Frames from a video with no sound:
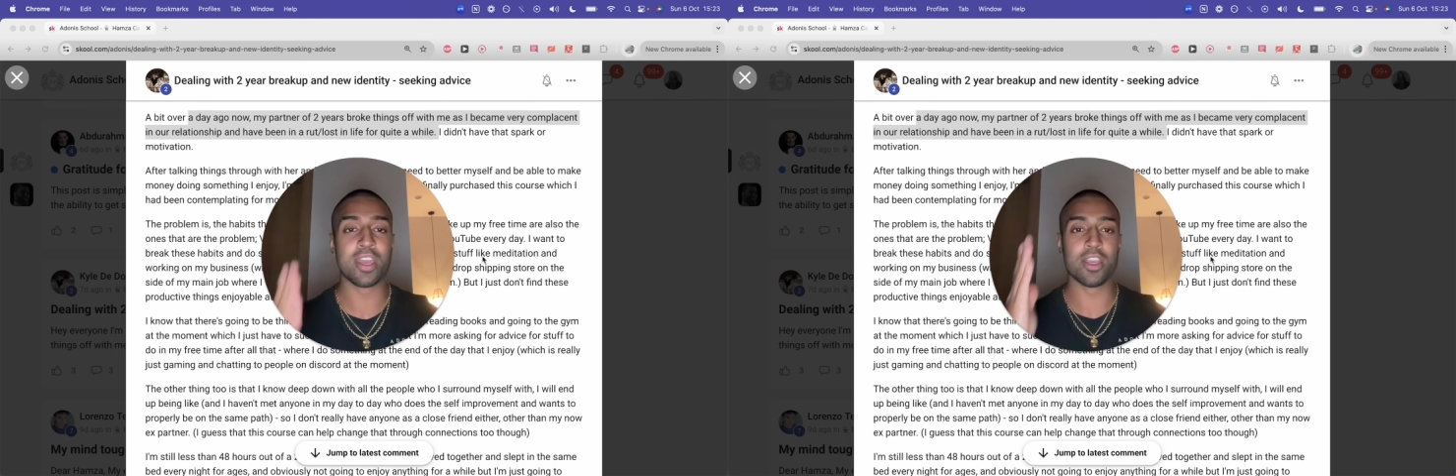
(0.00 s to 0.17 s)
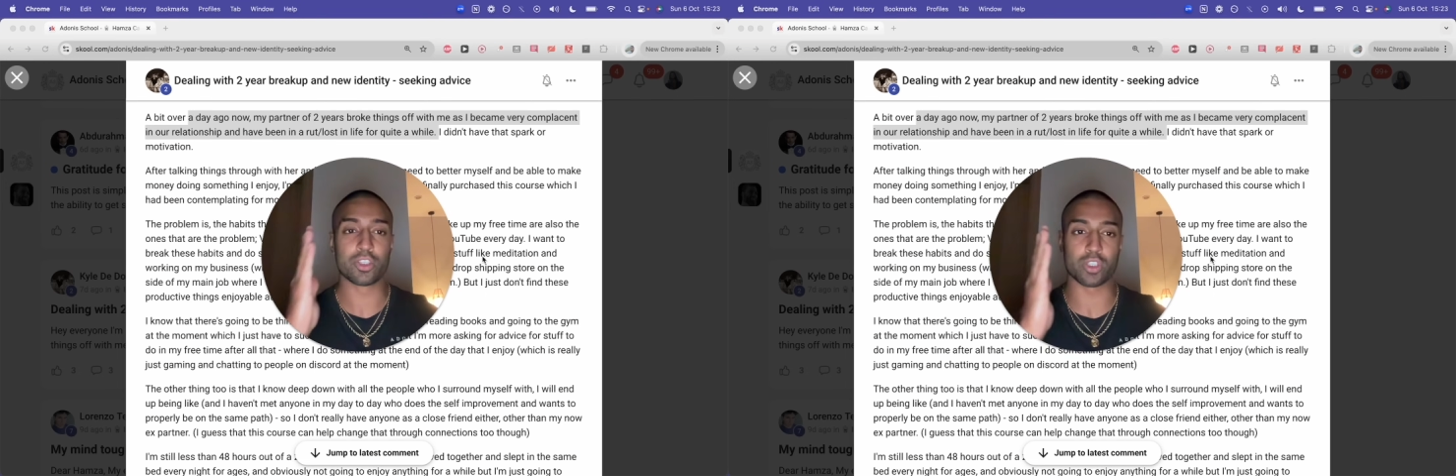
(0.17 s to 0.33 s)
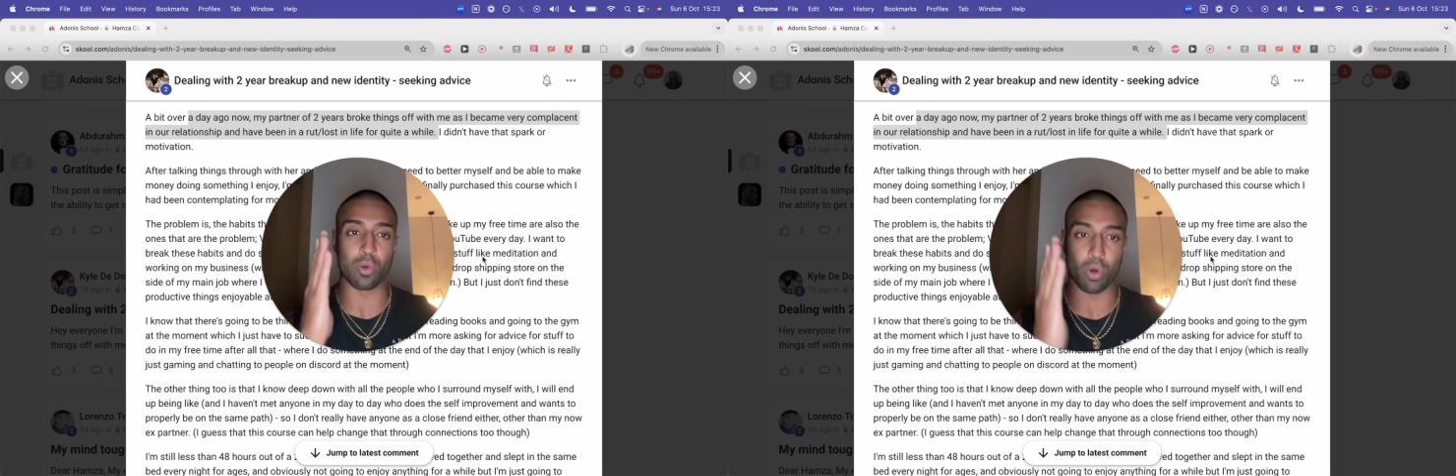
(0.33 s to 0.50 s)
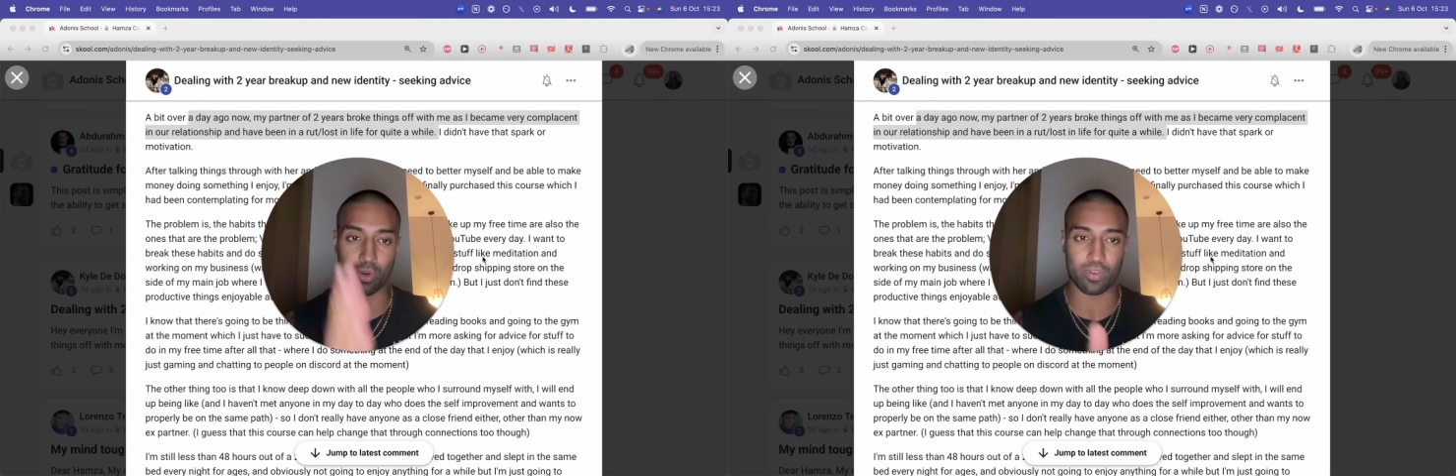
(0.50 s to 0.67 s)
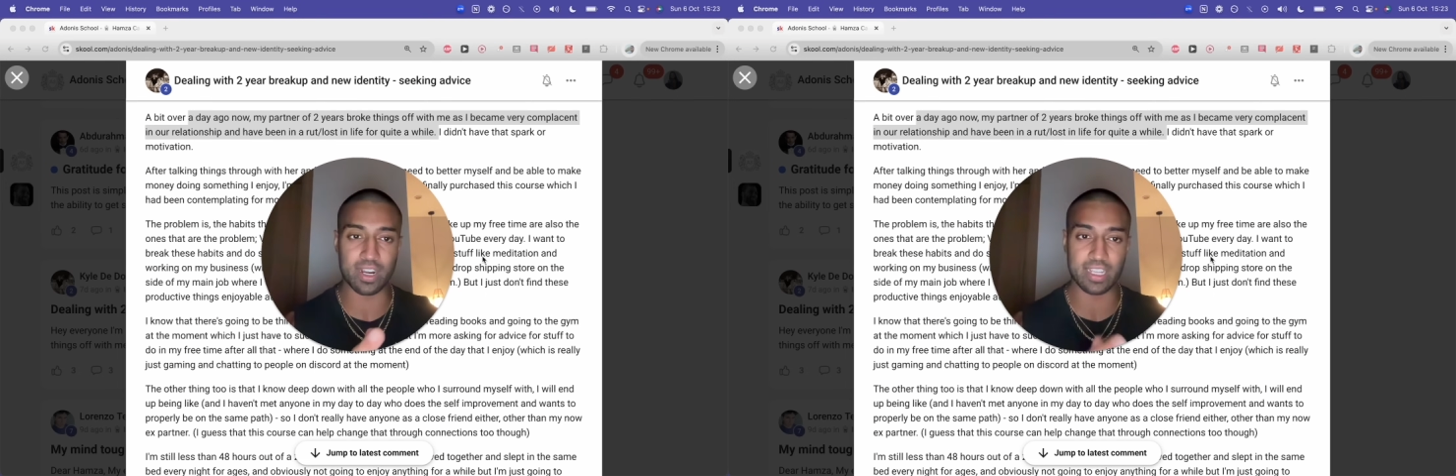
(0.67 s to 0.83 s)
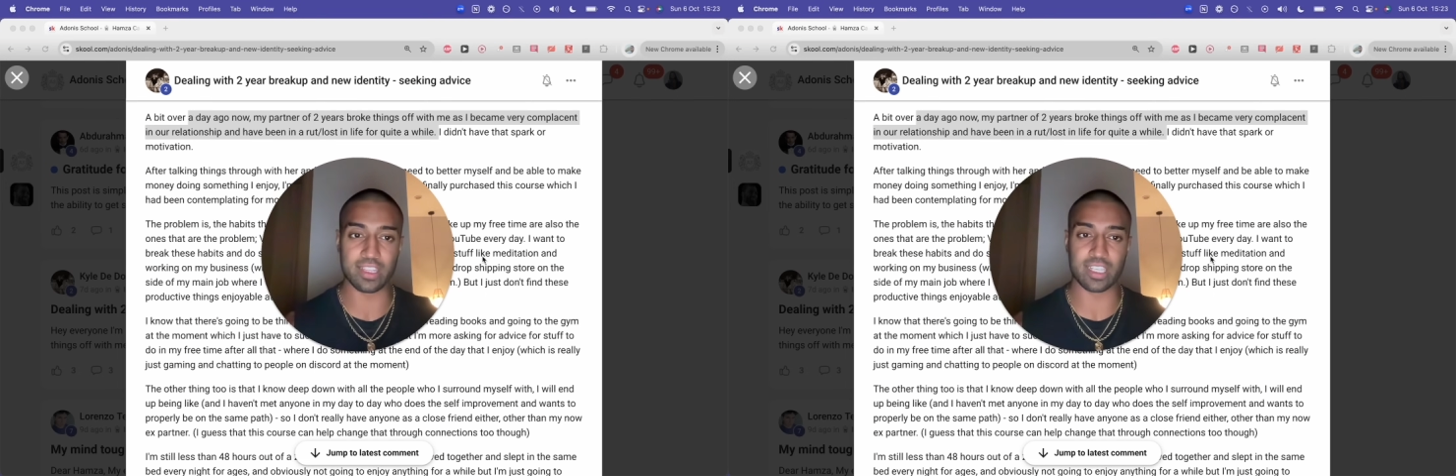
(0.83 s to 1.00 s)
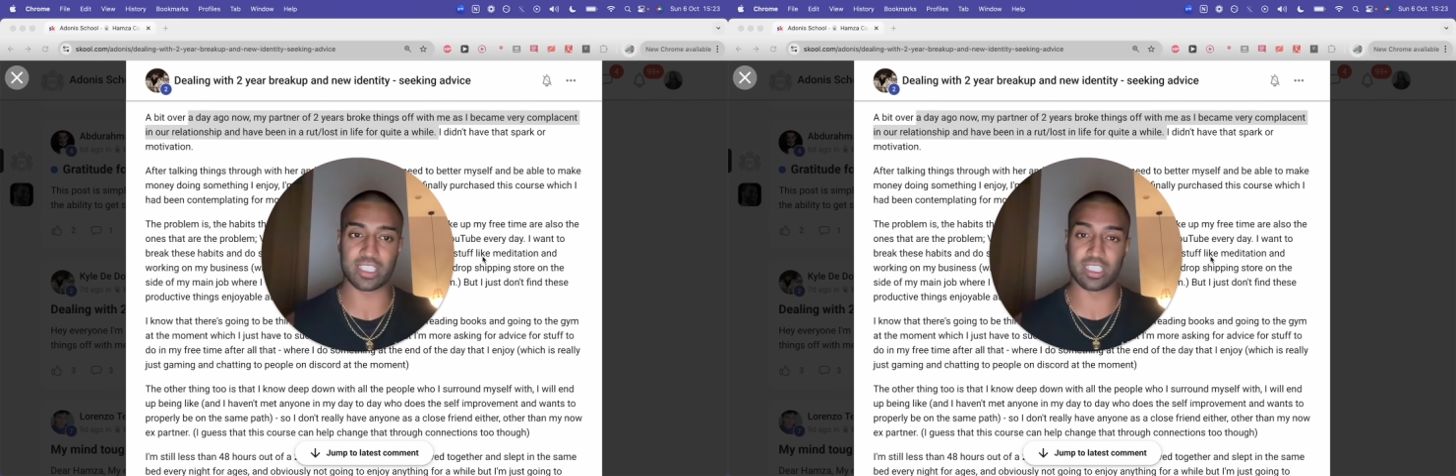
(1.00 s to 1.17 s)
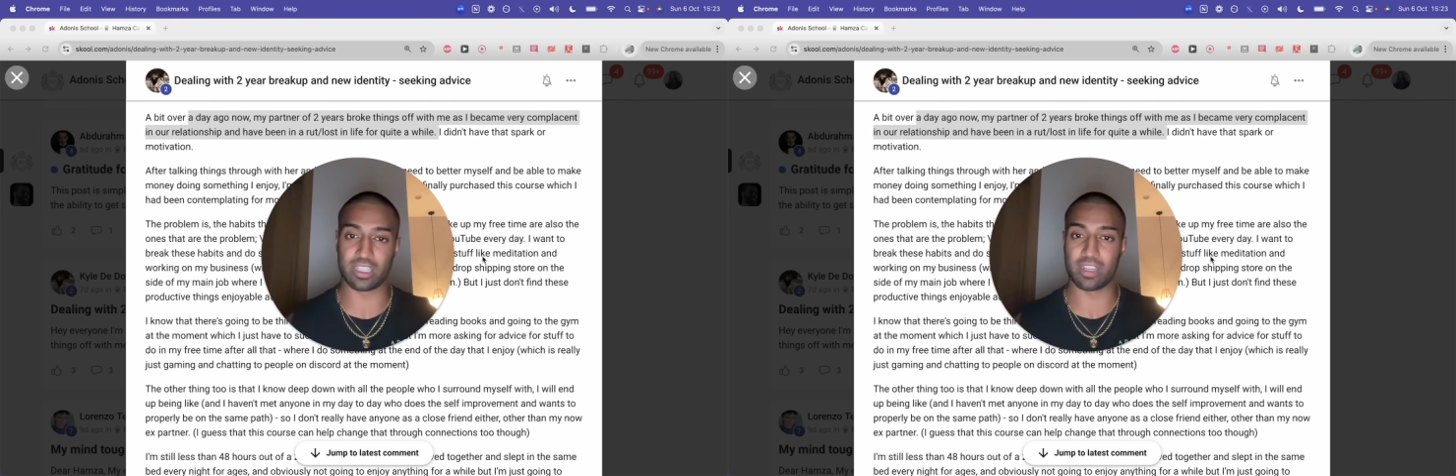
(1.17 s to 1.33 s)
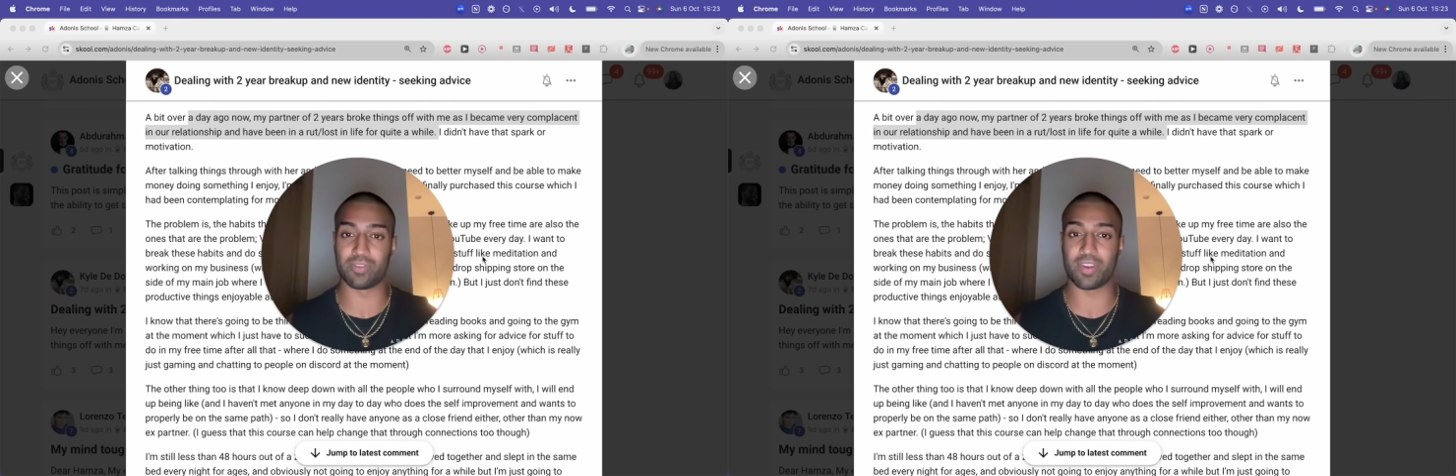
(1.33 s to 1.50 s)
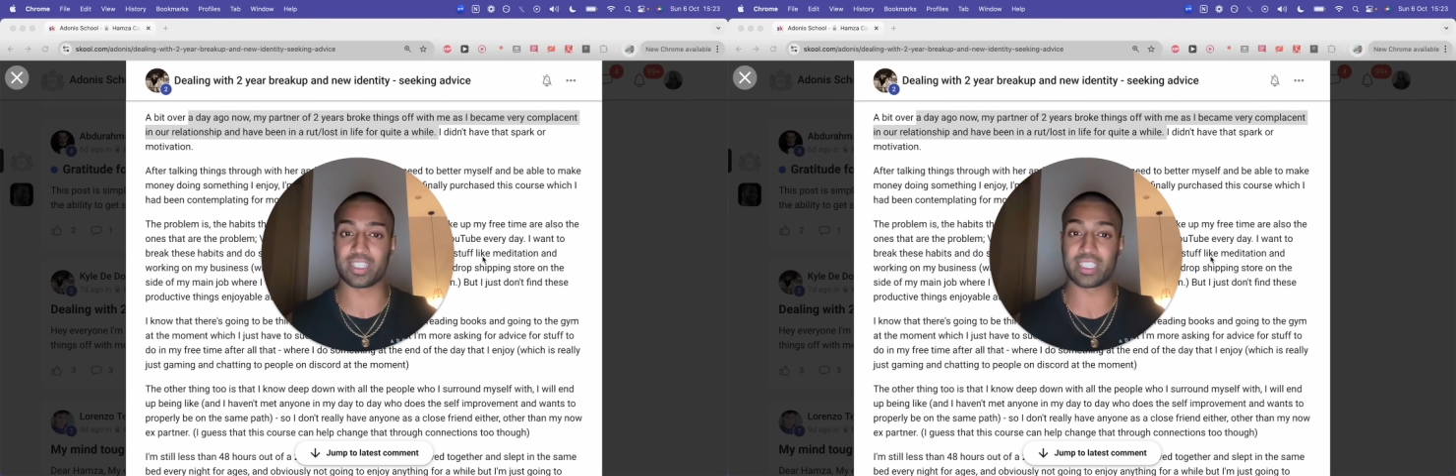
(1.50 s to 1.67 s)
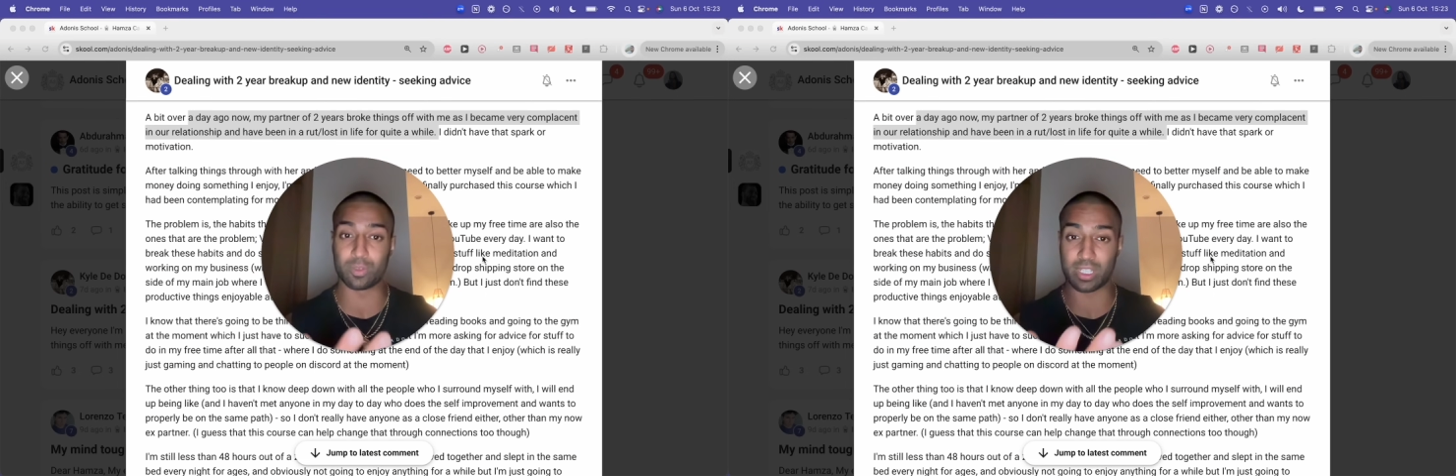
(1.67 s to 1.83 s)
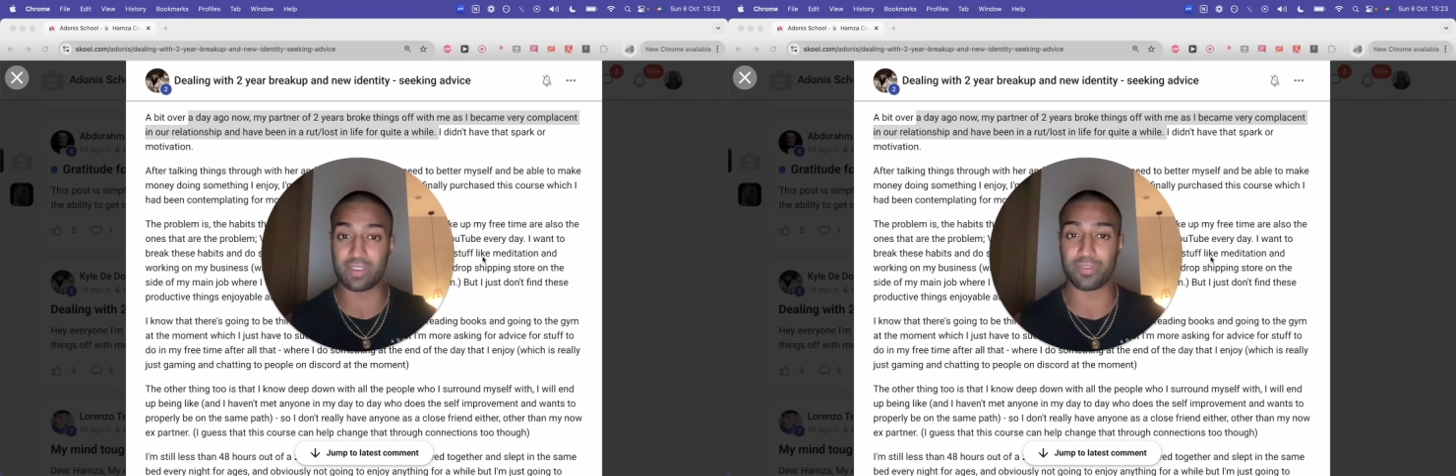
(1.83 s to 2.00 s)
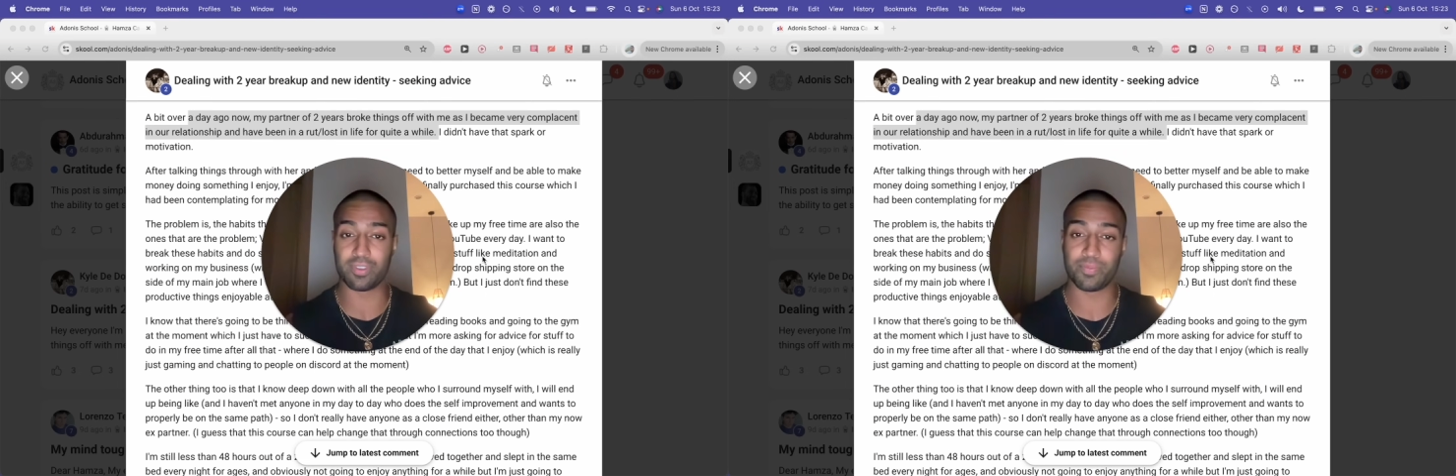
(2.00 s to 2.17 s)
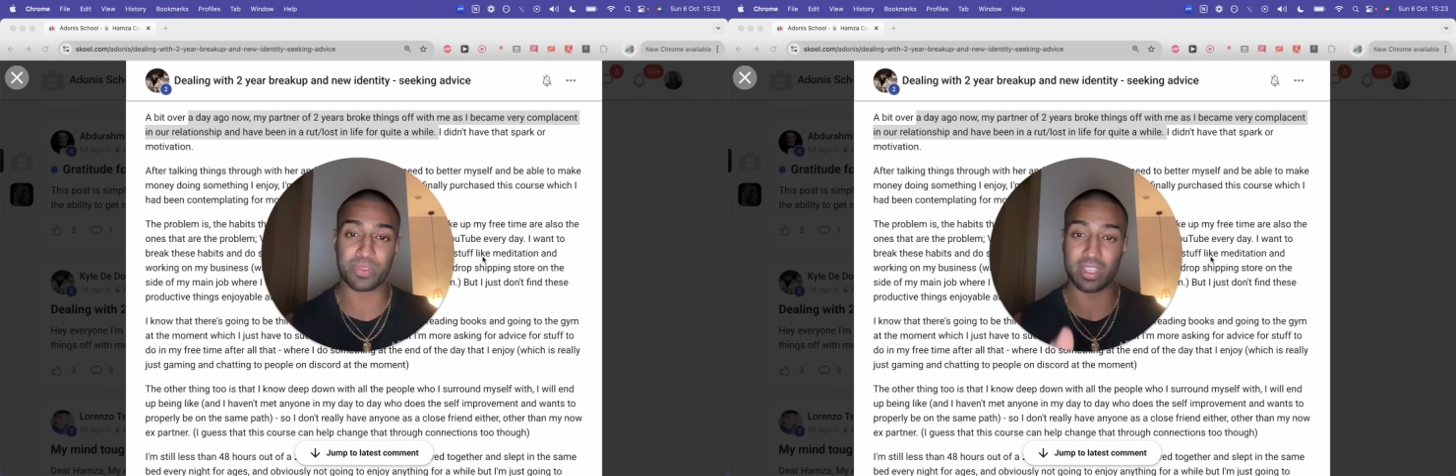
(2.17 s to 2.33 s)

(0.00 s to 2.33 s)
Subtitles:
So already, this is the advice I'd give.